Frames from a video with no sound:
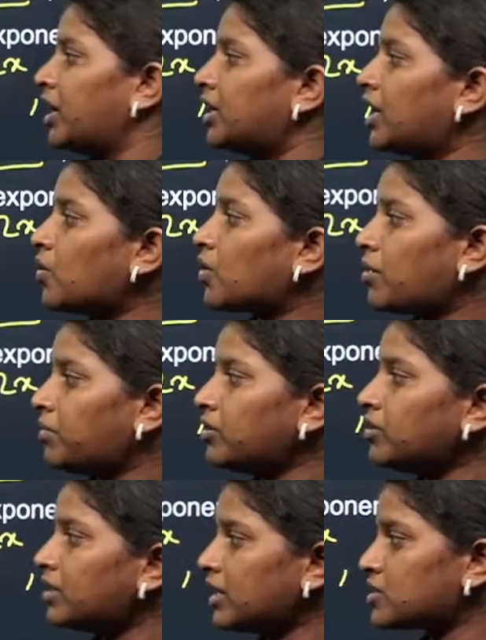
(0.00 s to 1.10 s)
Now coming to
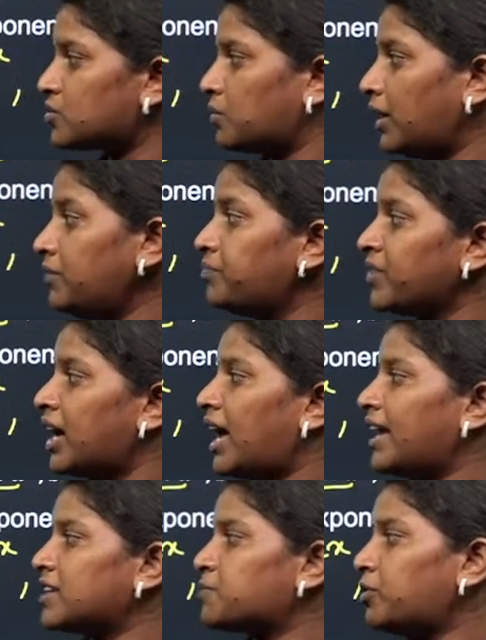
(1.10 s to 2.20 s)
the next one, an
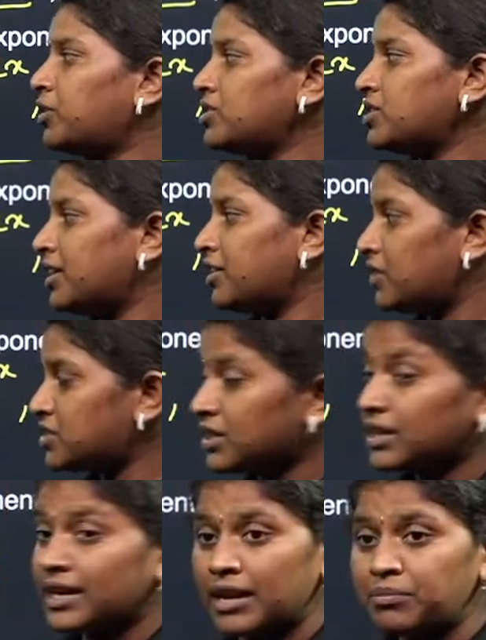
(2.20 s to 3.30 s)
exponential equation
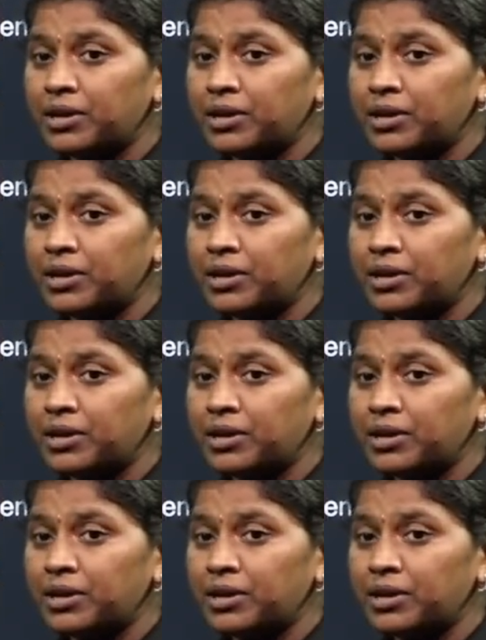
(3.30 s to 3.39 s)
can be